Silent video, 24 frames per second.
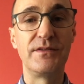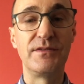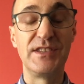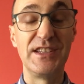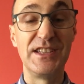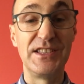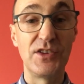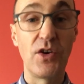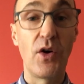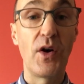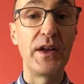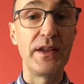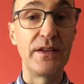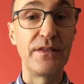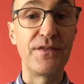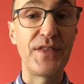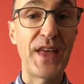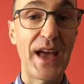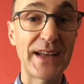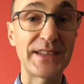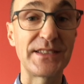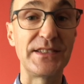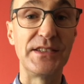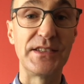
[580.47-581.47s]
design of
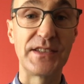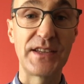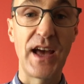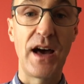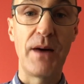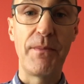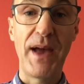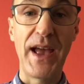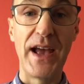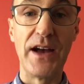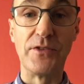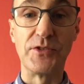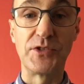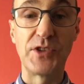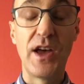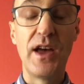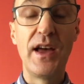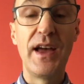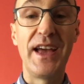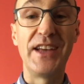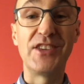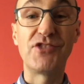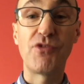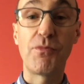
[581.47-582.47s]
that has come out.
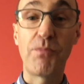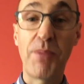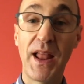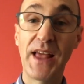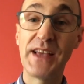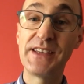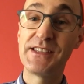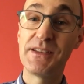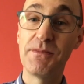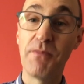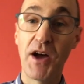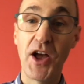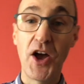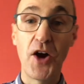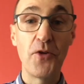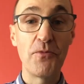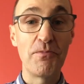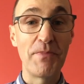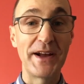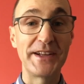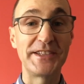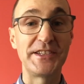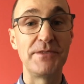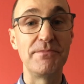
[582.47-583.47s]
It's replacing my
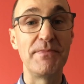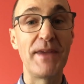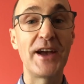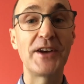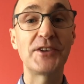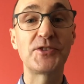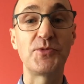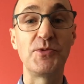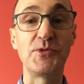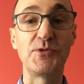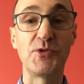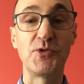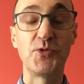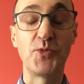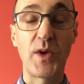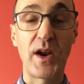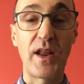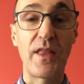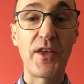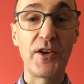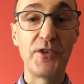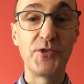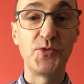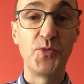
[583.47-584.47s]
old Magic Mouse, which was one
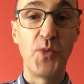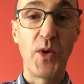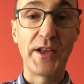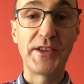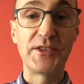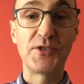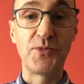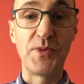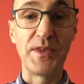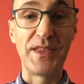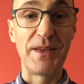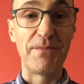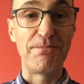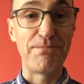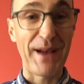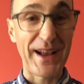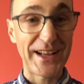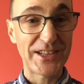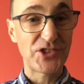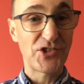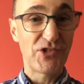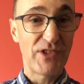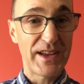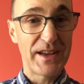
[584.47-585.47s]
of those ones with the
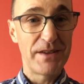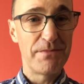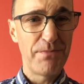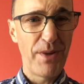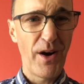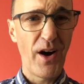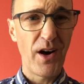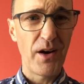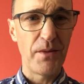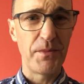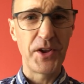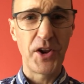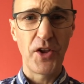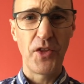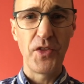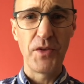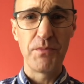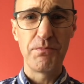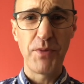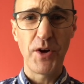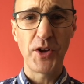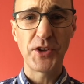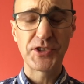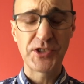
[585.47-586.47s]
battery compartment on
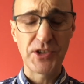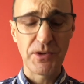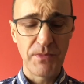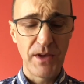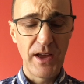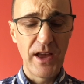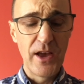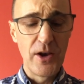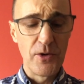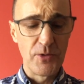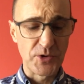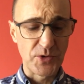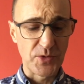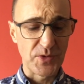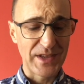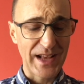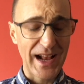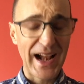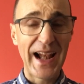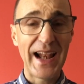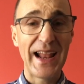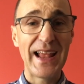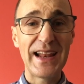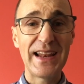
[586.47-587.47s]
the bottom, which was
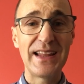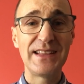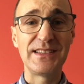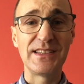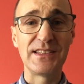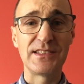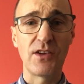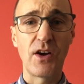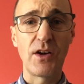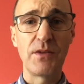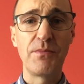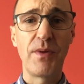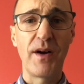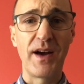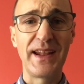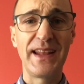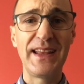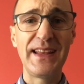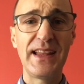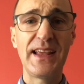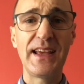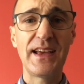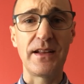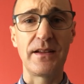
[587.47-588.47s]
clearly designed by an
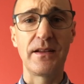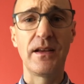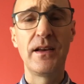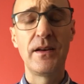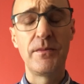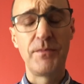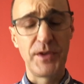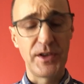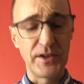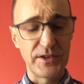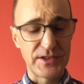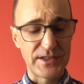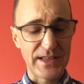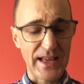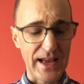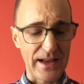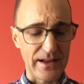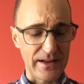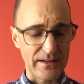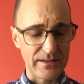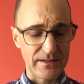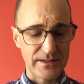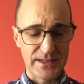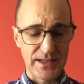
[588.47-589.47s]
idiot, because
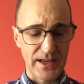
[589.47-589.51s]
that